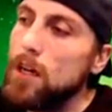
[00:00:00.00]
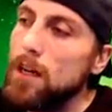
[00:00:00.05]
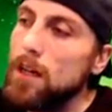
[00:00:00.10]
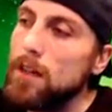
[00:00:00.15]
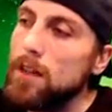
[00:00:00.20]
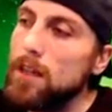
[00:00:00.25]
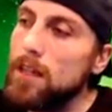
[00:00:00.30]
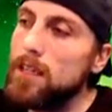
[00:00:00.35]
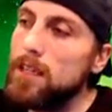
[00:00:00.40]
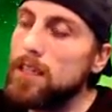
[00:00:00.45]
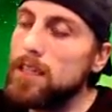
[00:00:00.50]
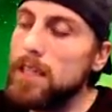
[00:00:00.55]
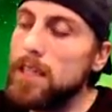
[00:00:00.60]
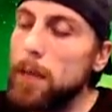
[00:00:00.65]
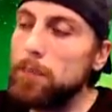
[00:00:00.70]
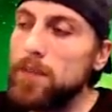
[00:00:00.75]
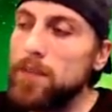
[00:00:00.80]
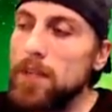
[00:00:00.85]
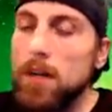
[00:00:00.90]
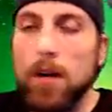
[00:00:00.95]
the
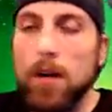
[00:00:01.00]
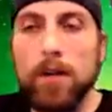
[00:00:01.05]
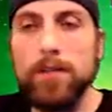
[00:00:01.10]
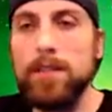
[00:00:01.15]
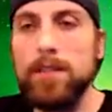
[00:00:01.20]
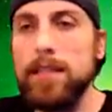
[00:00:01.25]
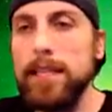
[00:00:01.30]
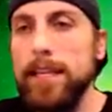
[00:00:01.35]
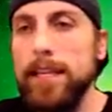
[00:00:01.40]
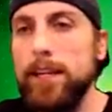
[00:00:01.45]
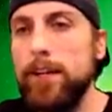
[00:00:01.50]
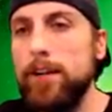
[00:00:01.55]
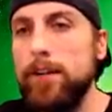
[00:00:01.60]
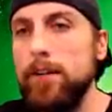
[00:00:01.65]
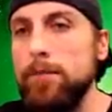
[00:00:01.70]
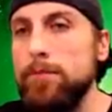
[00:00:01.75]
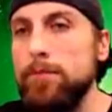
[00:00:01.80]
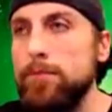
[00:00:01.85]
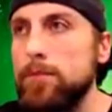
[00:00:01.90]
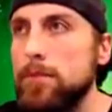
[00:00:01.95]
Decepticons
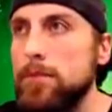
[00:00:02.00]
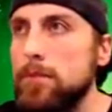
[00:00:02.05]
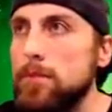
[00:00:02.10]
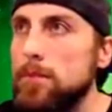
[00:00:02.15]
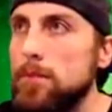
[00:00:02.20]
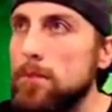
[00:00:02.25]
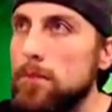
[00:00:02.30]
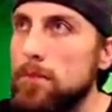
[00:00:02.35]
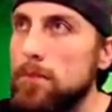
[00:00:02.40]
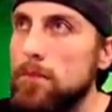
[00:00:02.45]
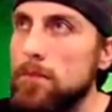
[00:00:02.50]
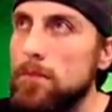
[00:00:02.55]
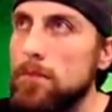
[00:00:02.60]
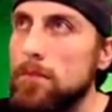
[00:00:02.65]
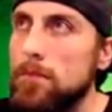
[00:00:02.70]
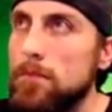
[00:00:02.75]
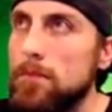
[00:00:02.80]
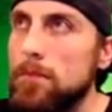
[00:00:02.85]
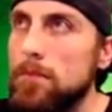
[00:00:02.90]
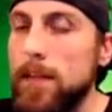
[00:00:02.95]
leader.
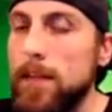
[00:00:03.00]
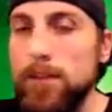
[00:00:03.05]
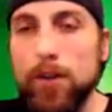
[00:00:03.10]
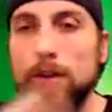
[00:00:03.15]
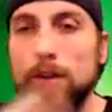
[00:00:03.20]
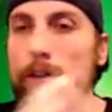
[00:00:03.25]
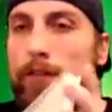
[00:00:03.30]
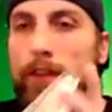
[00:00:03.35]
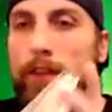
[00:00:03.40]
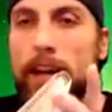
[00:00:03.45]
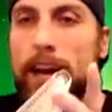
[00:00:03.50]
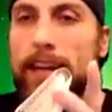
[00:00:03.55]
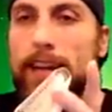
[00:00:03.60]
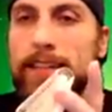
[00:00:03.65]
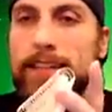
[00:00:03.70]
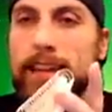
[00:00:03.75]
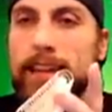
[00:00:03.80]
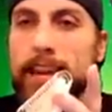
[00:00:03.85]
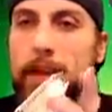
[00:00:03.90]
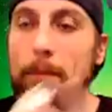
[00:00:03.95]
I totally forgot
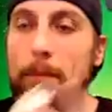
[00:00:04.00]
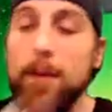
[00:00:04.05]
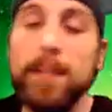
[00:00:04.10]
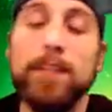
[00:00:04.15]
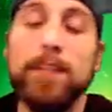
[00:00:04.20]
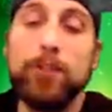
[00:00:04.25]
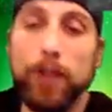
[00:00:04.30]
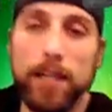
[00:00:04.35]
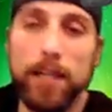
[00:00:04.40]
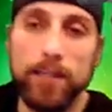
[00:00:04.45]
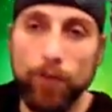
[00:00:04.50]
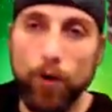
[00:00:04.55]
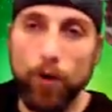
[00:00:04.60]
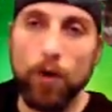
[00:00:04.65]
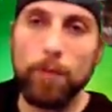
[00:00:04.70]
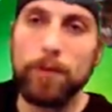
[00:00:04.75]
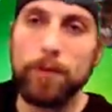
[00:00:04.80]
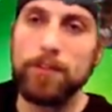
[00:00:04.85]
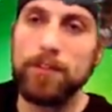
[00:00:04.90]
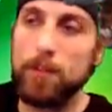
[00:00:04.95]
his name, but in
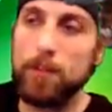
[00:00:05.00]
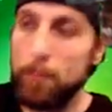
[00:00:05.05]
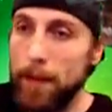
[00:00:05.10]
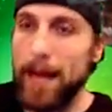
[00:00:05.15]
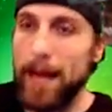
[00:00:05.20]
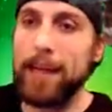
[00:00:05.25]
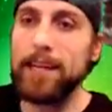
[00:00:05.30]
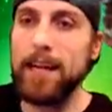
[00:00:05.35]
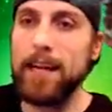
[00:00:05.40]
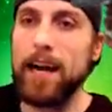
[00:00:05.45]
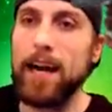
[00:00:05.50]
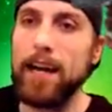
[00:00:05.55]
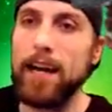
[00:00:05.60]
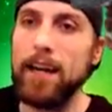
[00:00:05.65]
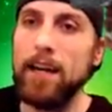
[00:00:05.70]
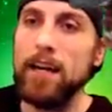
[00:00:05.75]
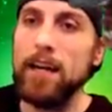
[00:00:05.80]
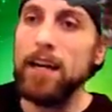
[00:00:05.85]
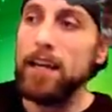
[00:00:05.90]
Transformers, the bad guy,